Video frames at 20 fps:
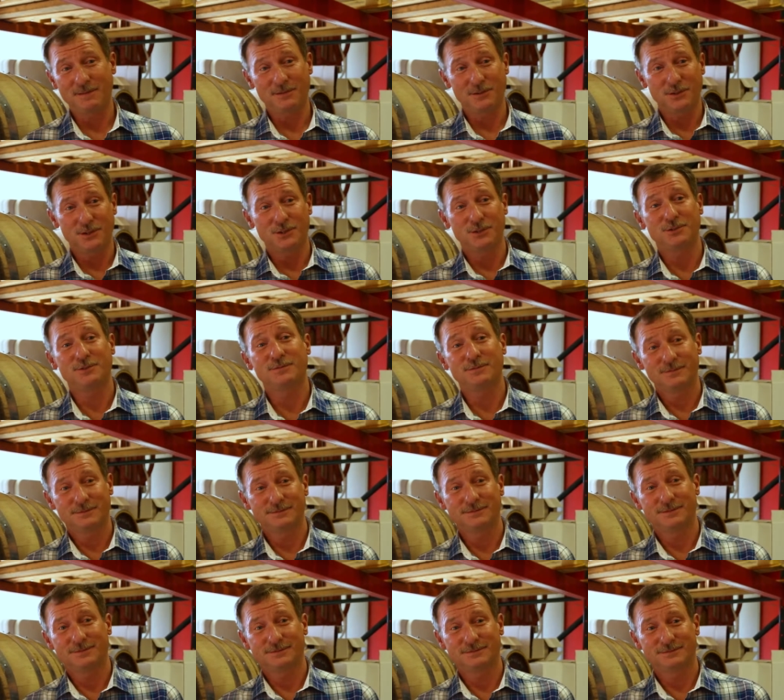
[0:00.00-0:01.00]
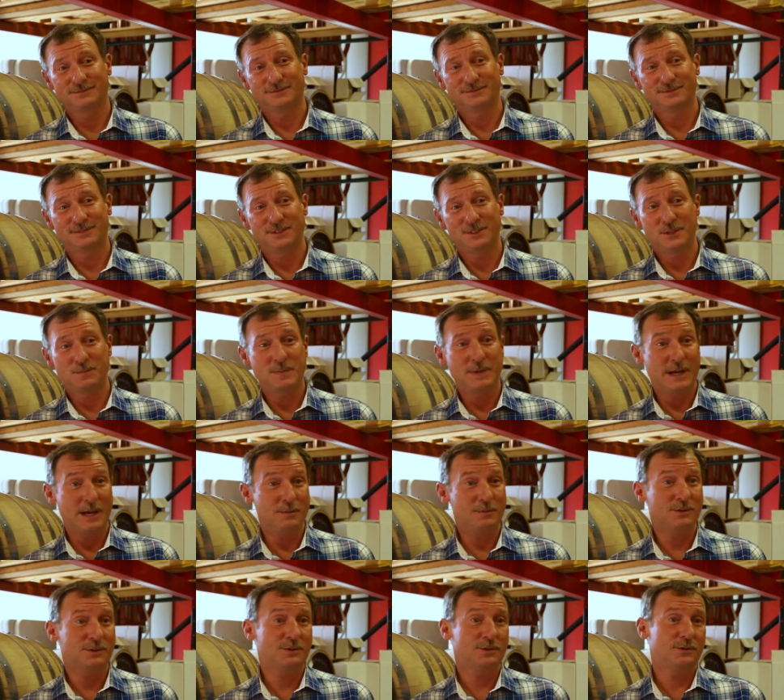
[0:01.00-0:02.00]
after you to be
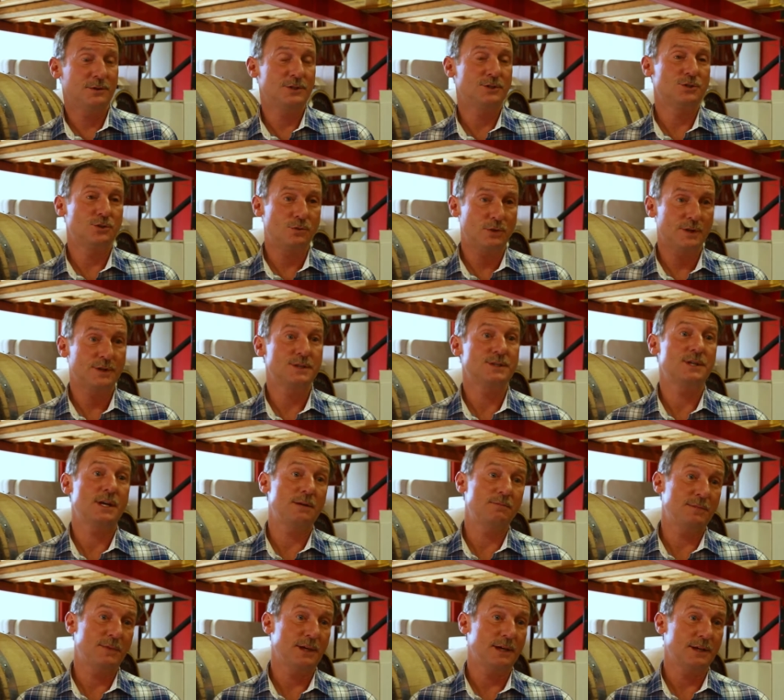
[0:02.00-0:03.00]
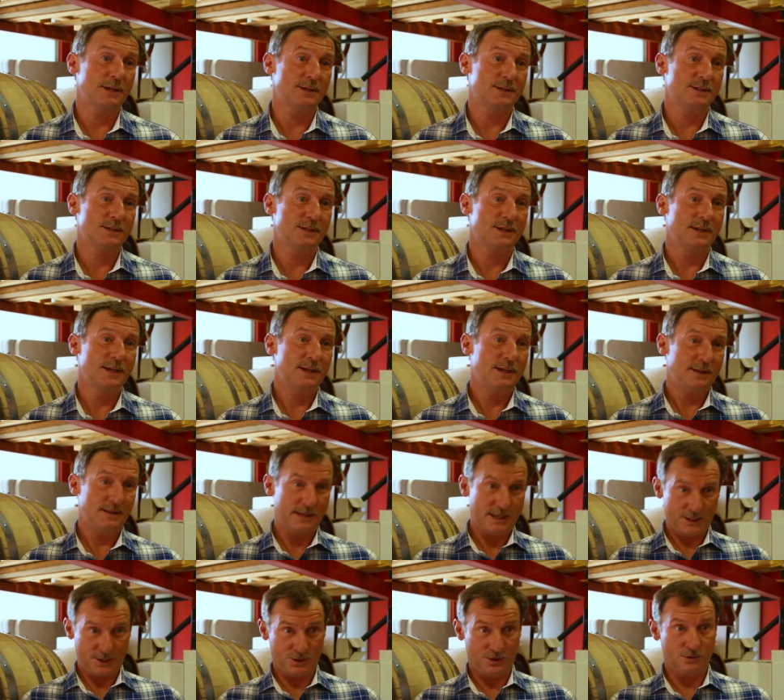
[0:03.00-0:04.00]
able to enjoy the same things
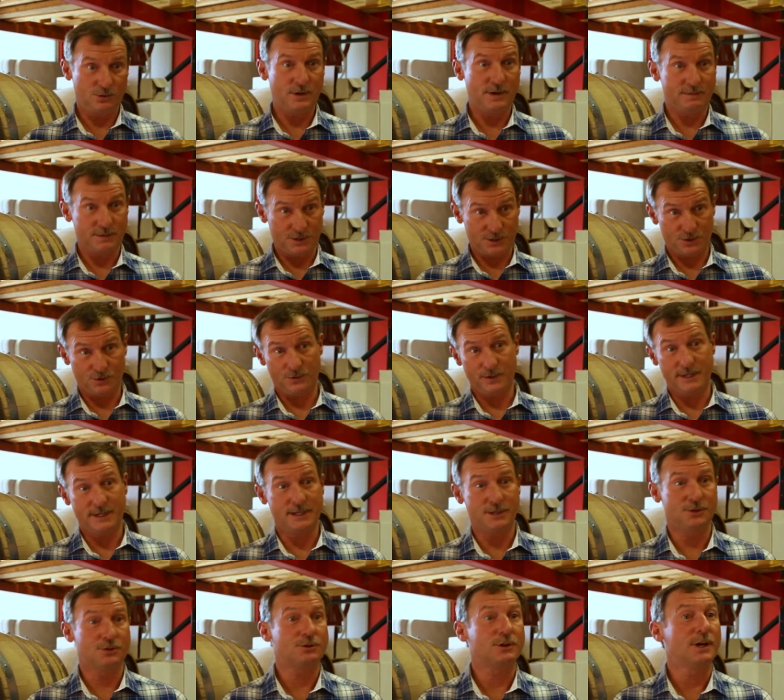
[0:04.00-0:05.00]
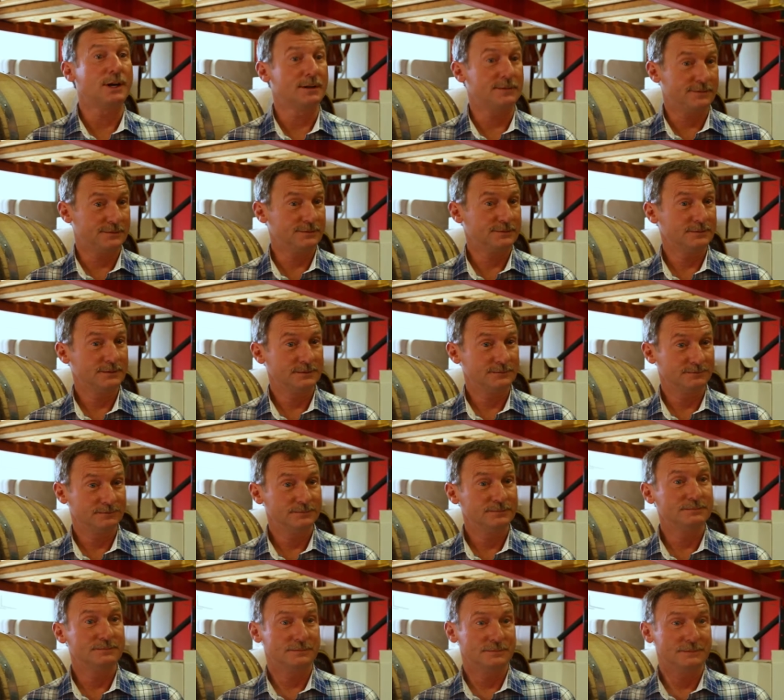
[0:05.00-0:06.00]
that you have enjoyed in your life.
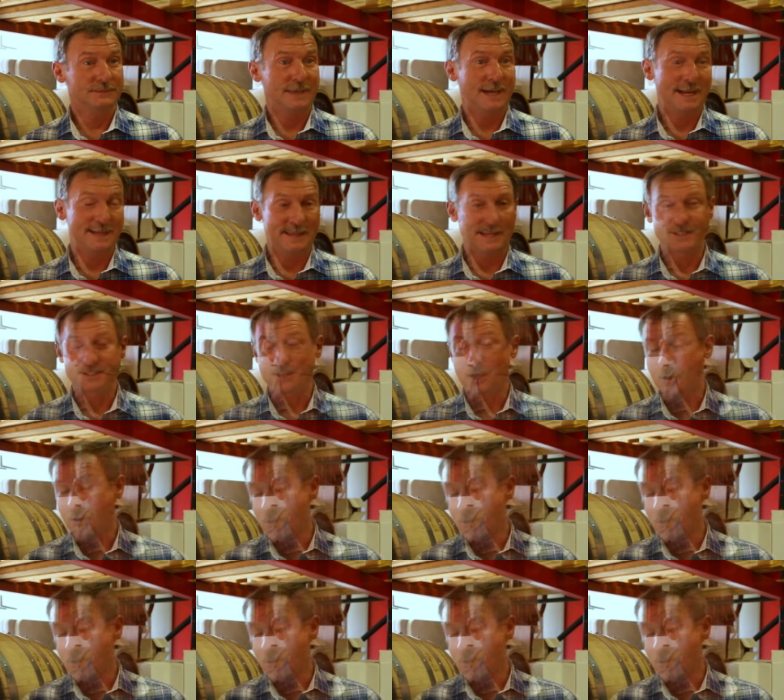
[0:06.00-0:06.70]
And that's the